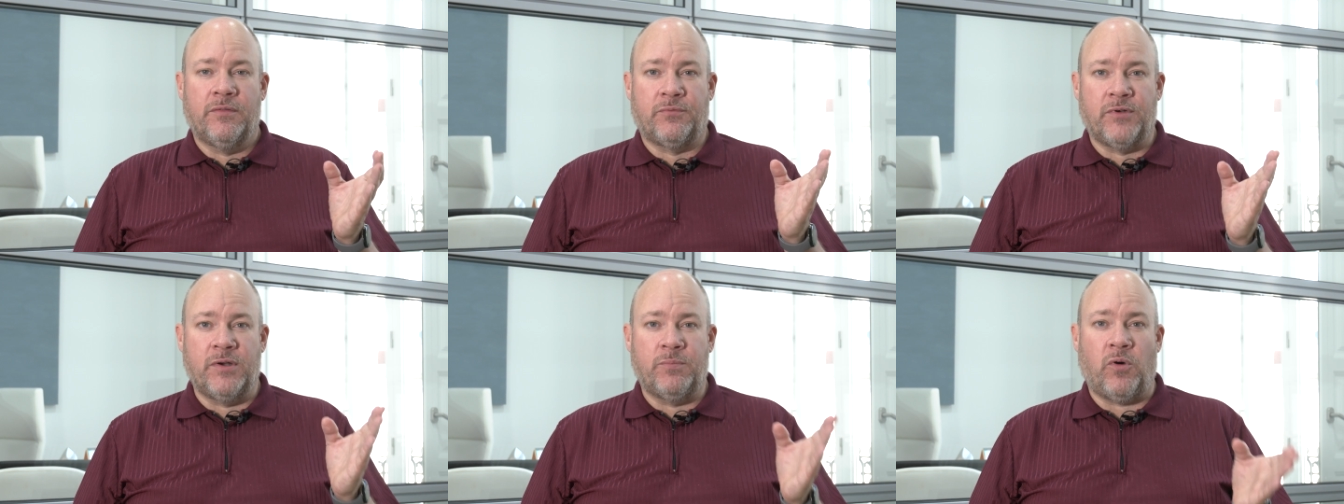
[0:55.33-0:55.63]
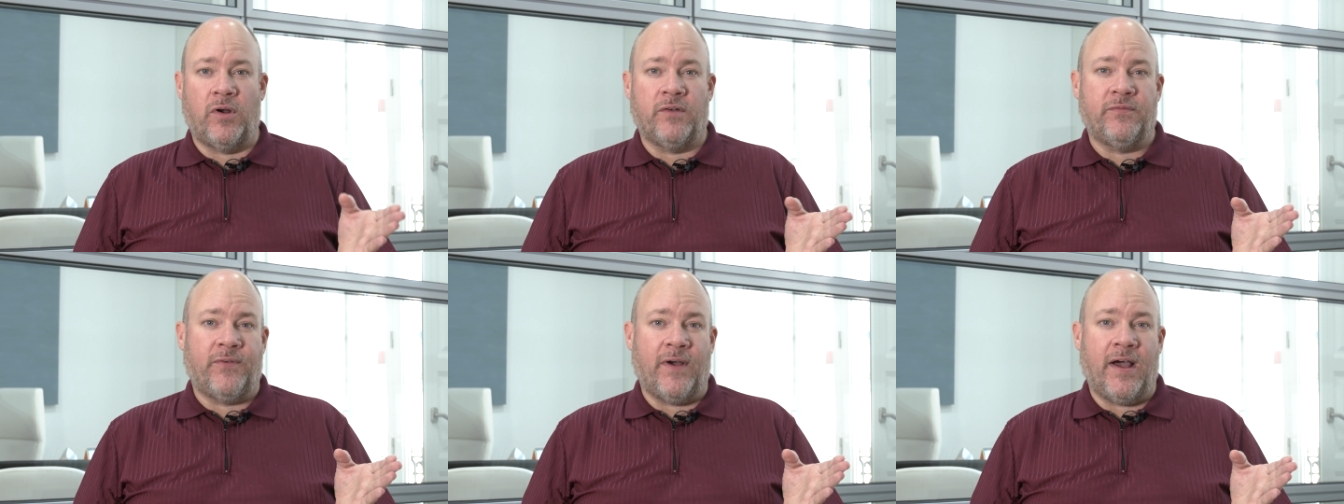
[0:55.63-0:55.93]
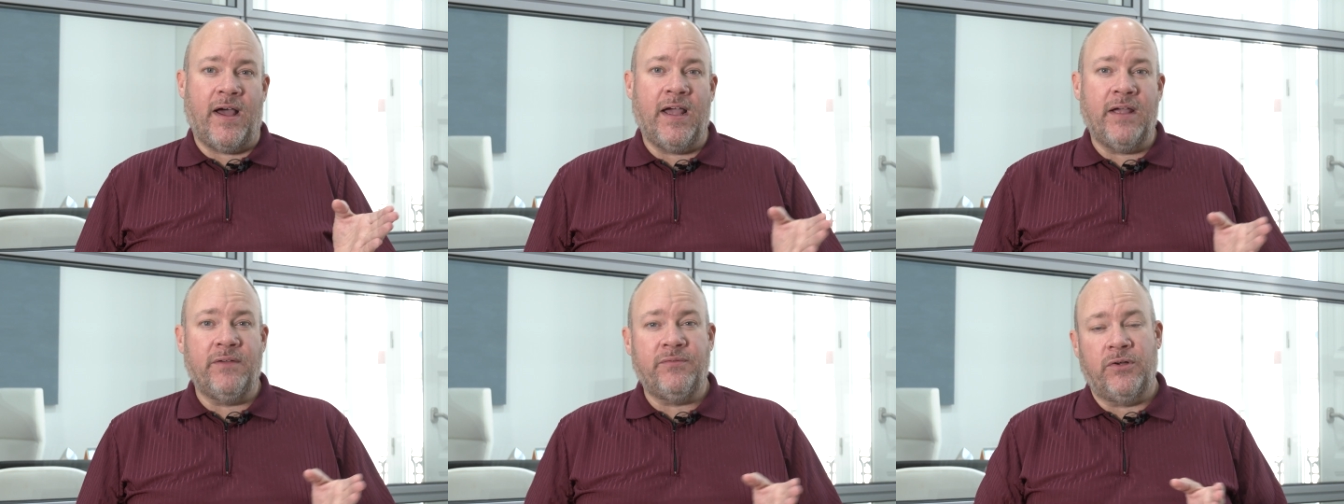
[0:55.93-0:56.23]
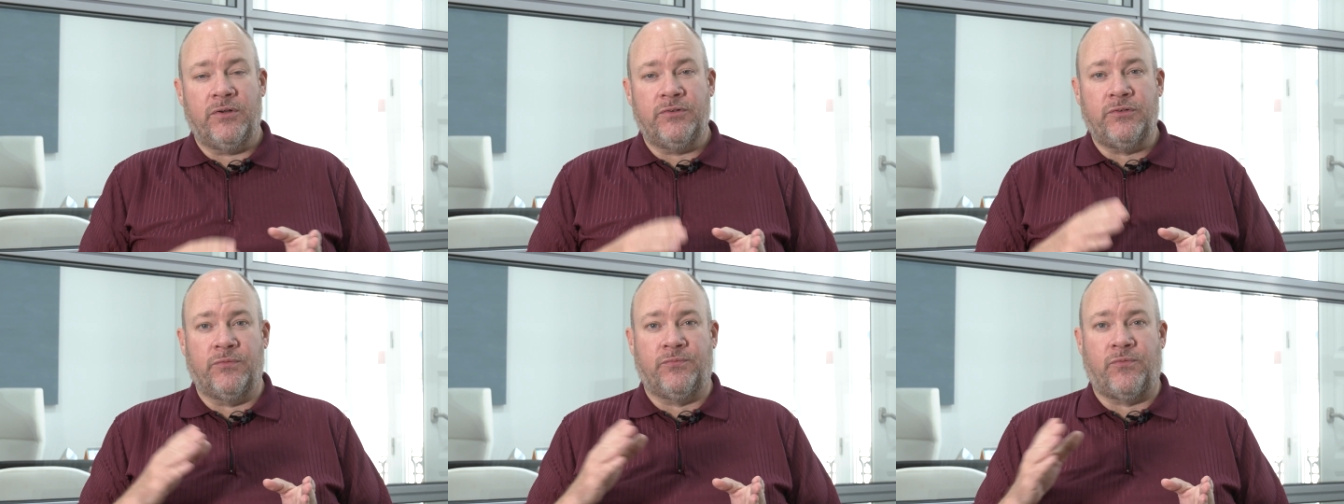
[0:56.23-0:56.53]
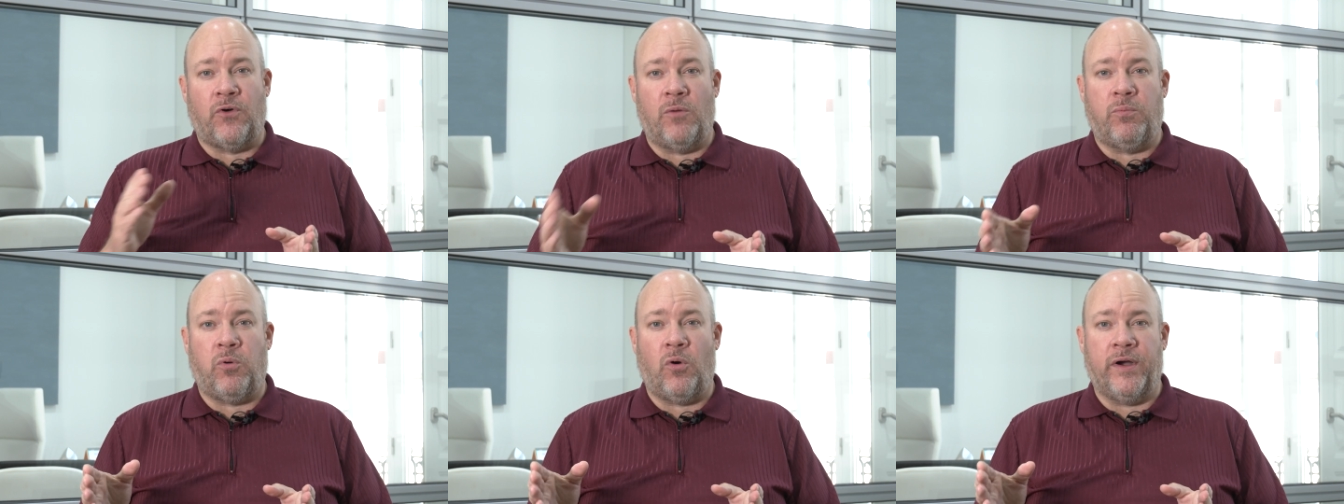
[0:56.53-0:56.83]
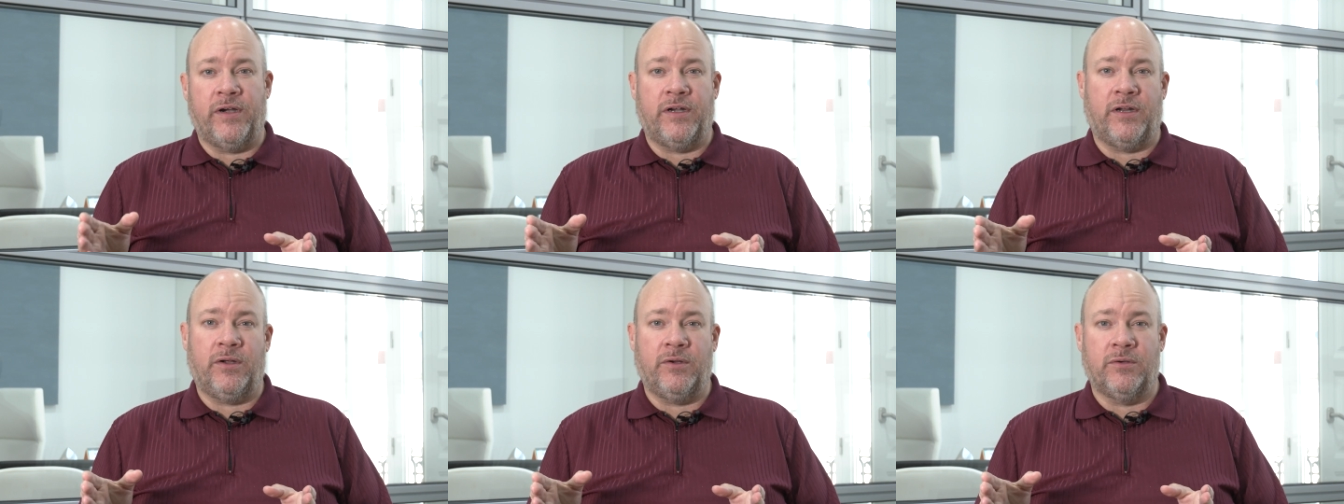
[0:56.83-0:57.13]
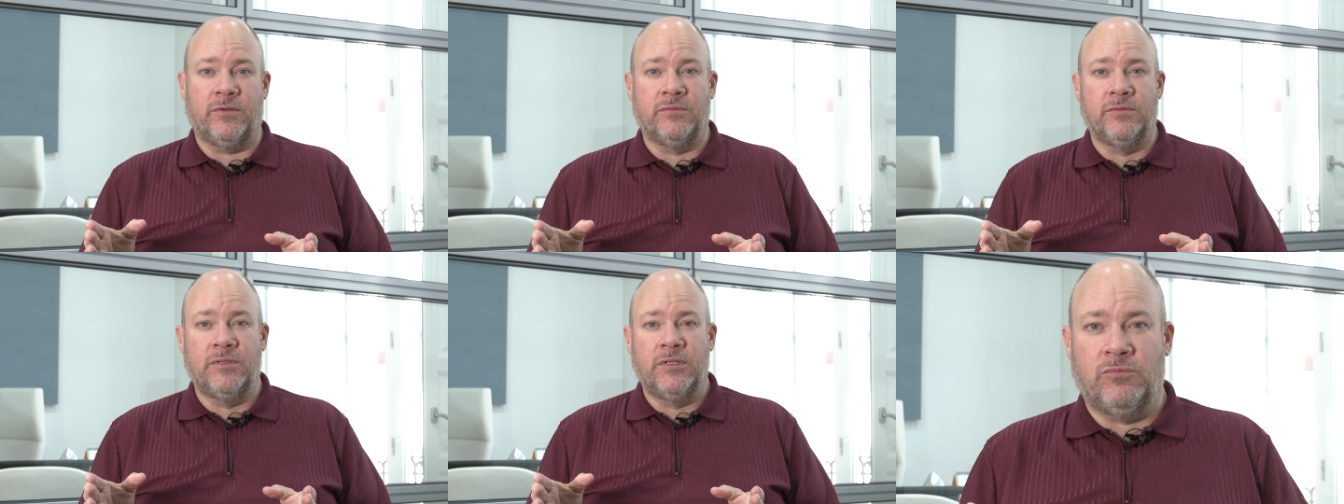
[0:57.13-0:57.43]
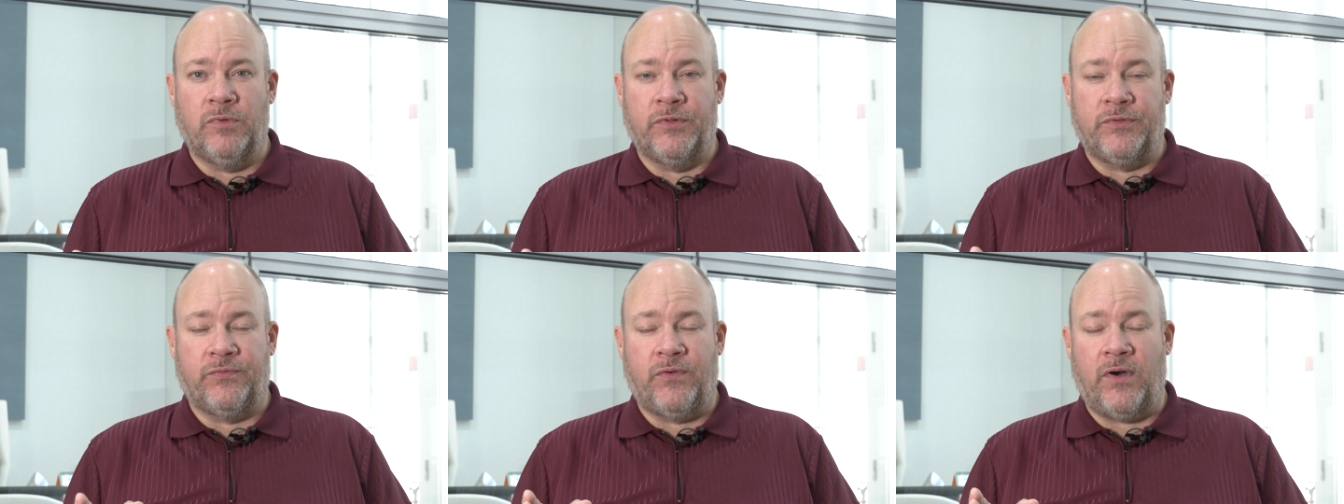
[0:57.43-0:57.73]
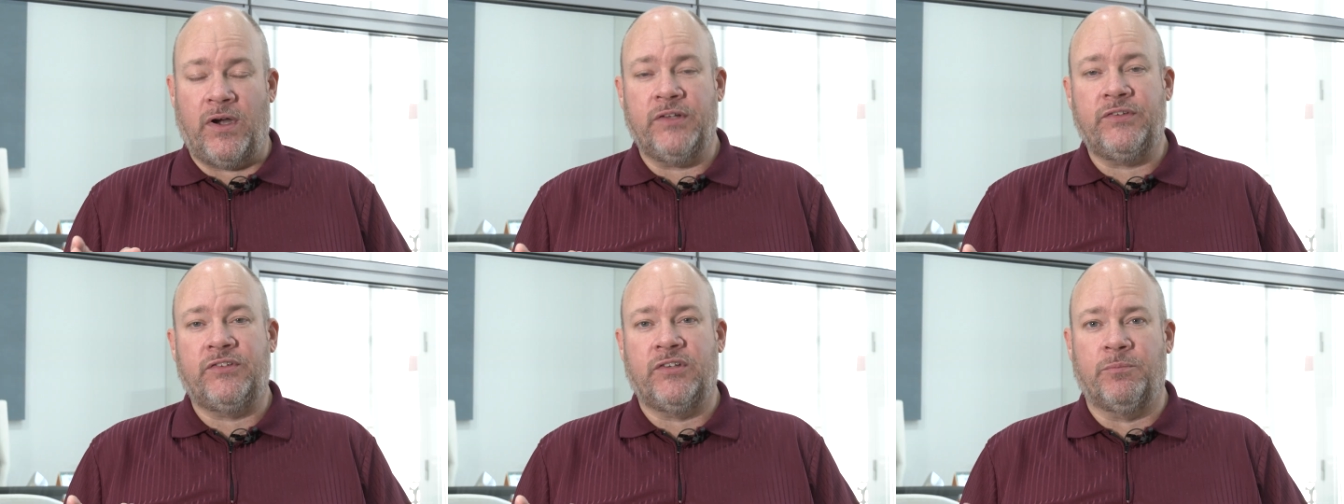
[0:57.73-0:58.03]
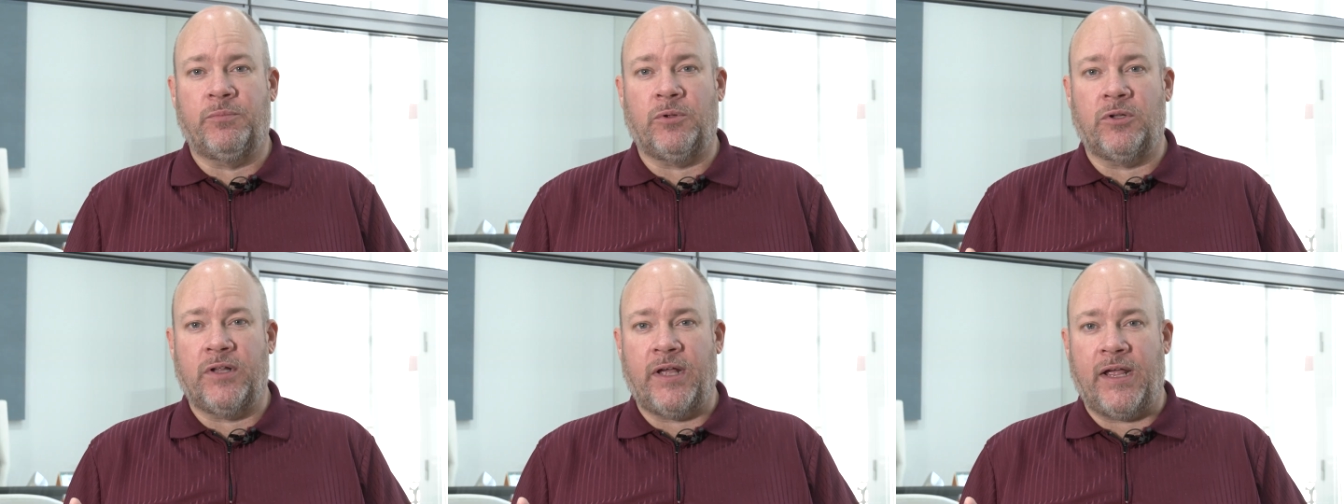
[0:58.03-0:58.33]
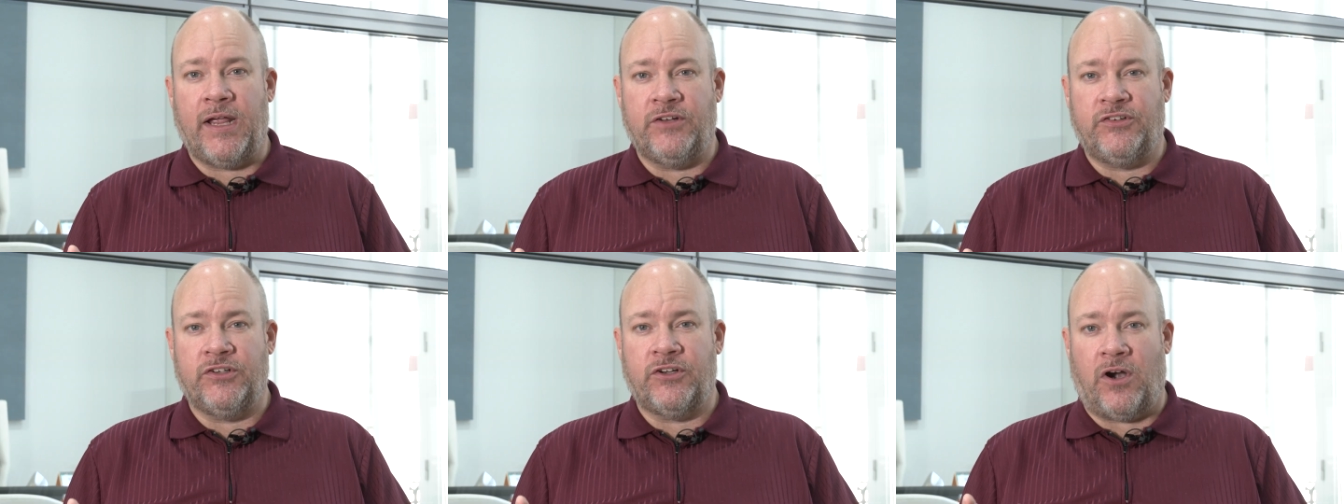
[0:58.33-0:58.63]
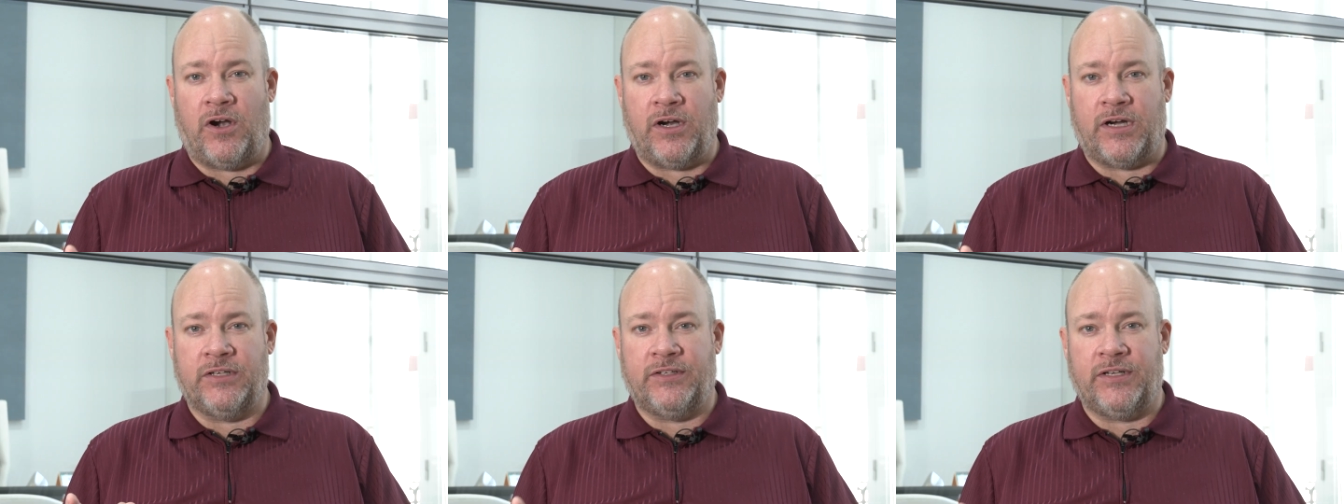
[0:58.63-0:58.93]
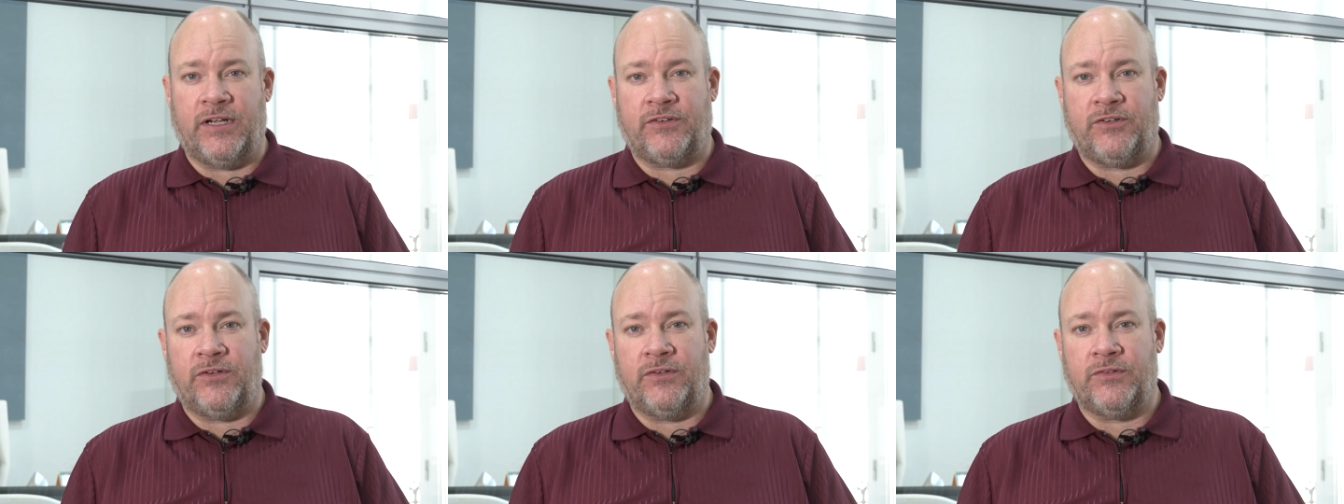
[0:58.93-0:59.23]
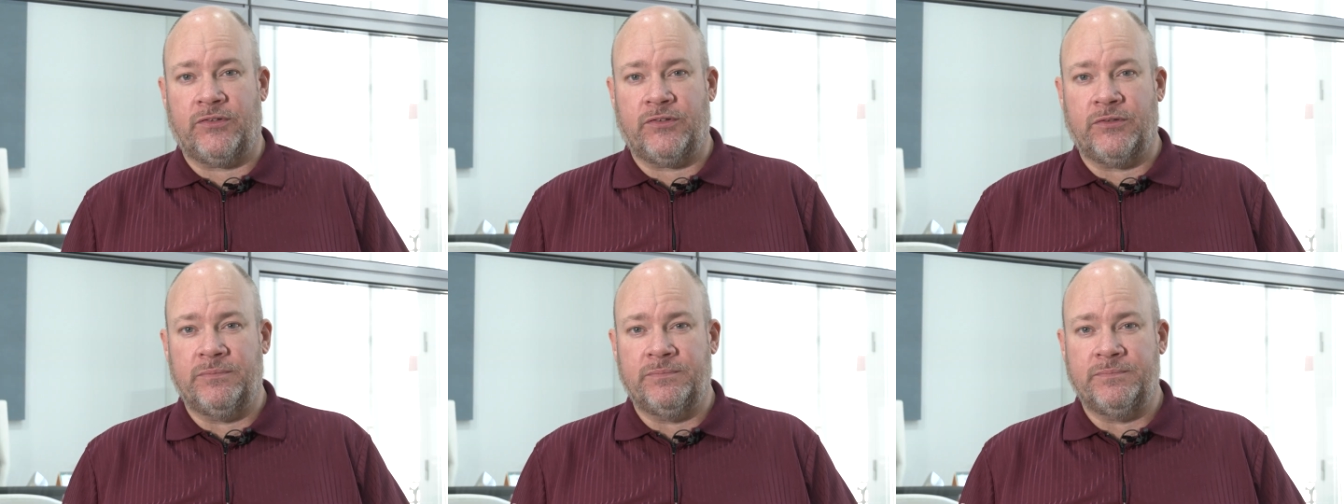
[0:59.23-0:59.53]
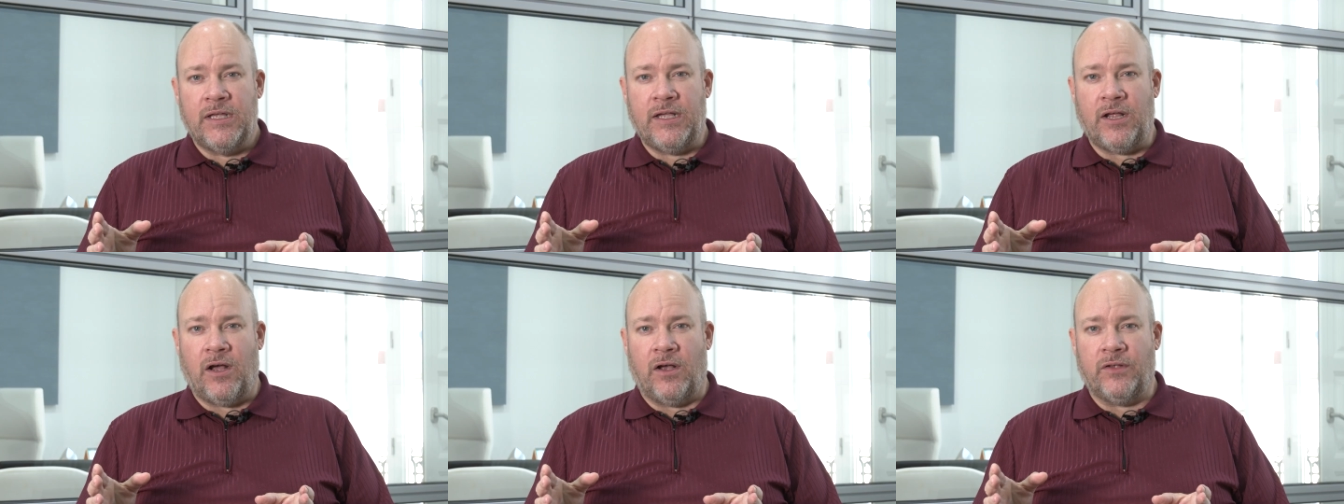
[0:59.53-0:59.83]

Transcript: 3.5 to 4.0 with very simple agent architectures. He